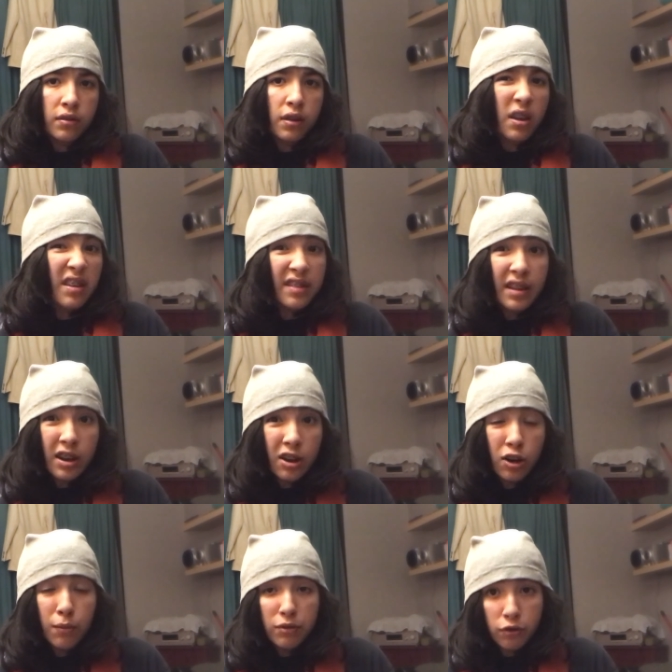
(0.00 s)
you guys
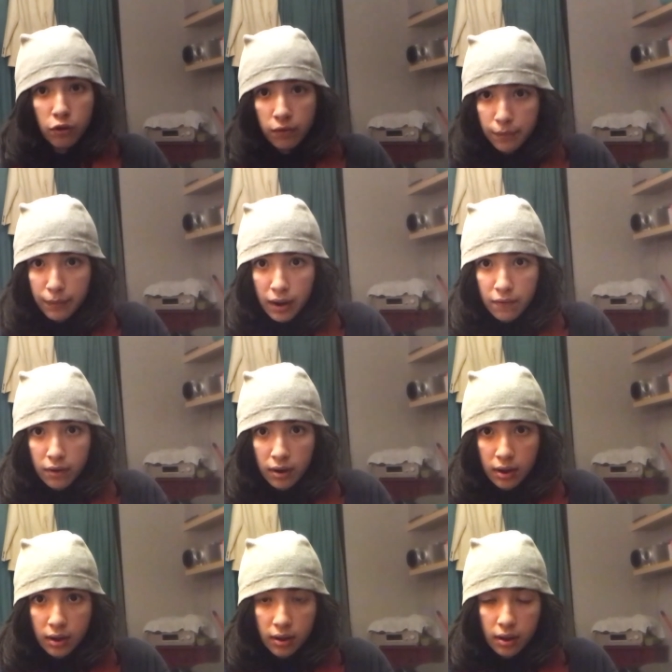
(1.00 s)
later. This is Hoover
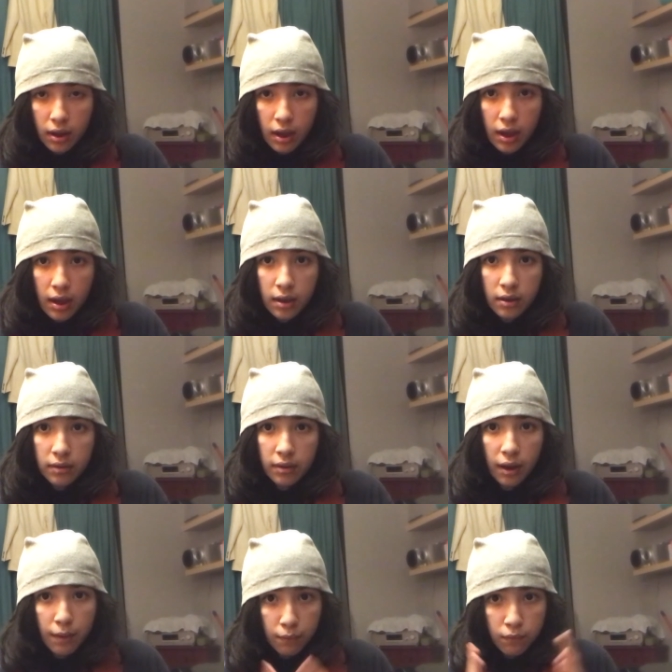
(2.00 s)
Maverick, and
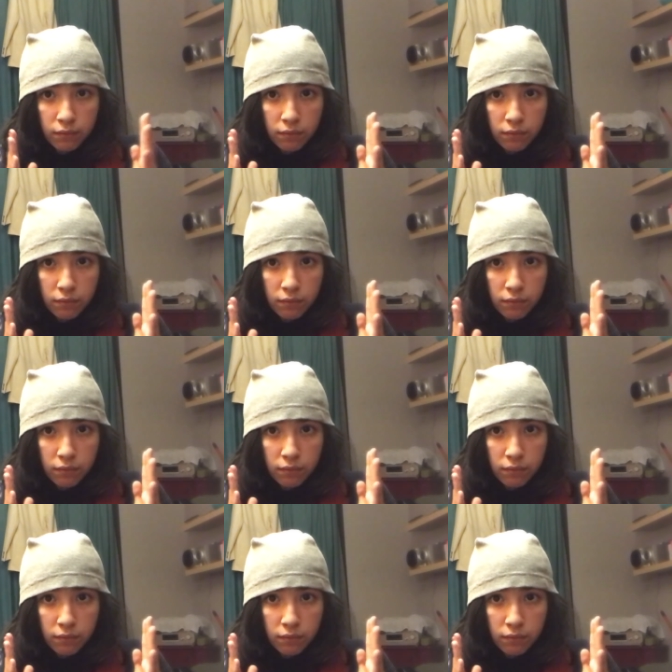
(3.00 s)
I'm